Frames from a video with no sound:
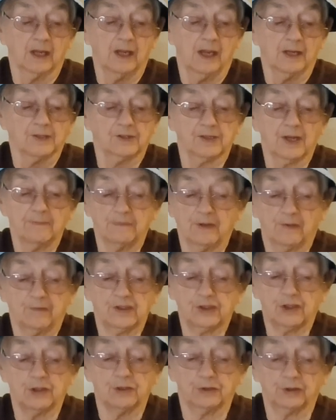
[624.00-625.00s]
Some of
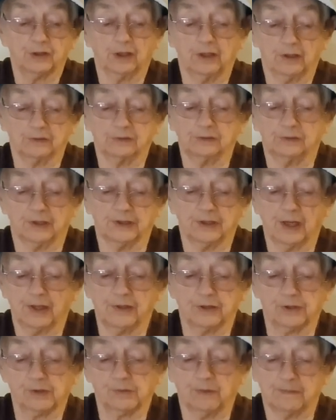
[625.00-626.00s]
us used to go to another
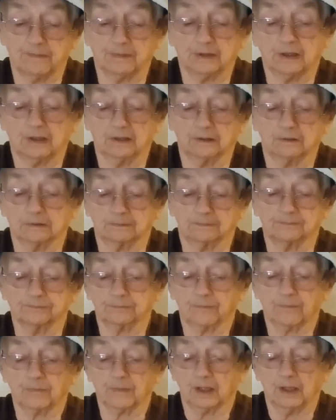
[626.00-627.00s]
swimming hole,
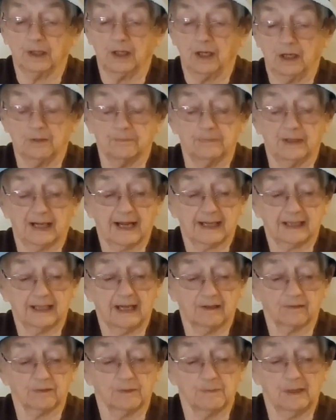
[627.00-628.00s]
but I
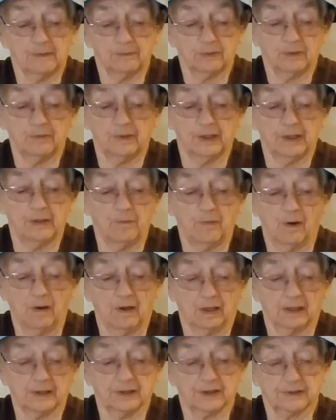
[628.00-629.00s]
can't remember where it
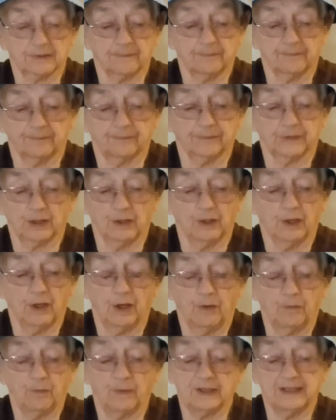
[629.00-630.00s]
was.
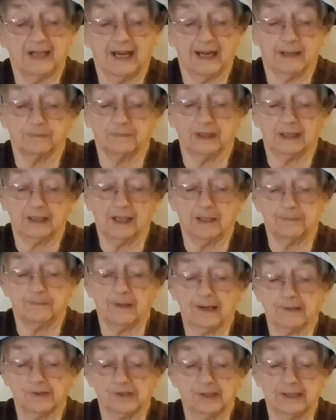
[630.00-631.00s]
We dammed it up
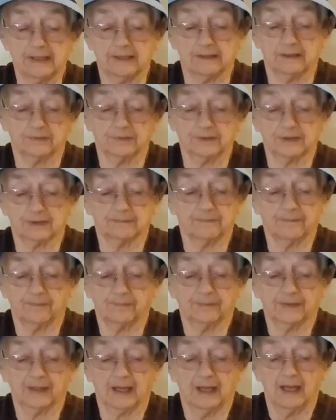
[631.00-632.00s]
ourselves.
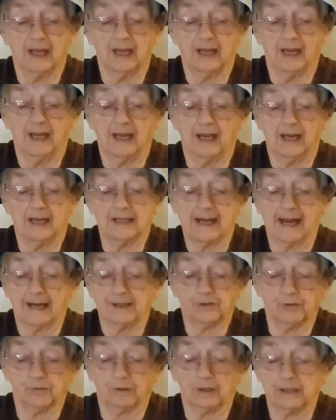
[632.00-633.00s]

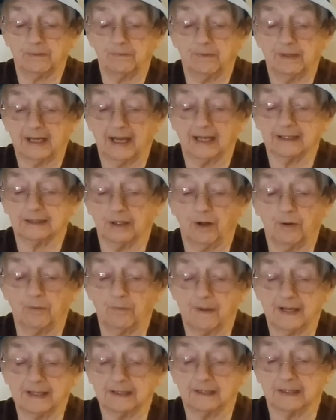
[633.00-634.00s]
Naturally, we had no
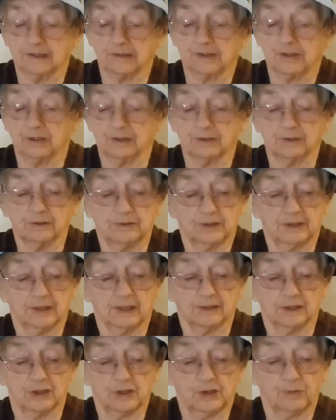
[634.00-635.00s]
bathing suits,
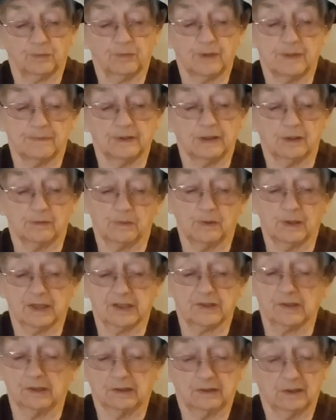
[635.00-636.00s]
and the swimming
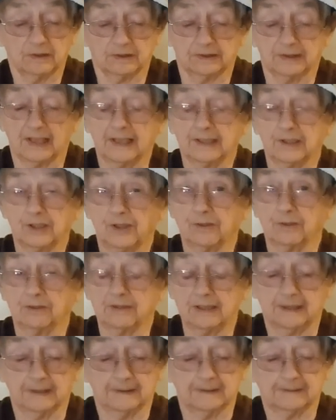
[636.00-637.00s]
was au
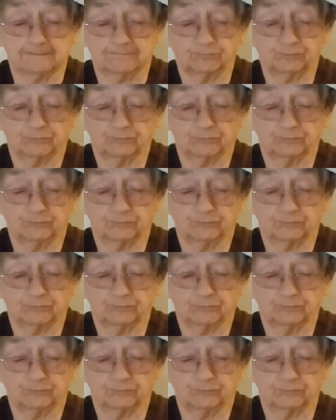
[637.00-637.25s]
naturel.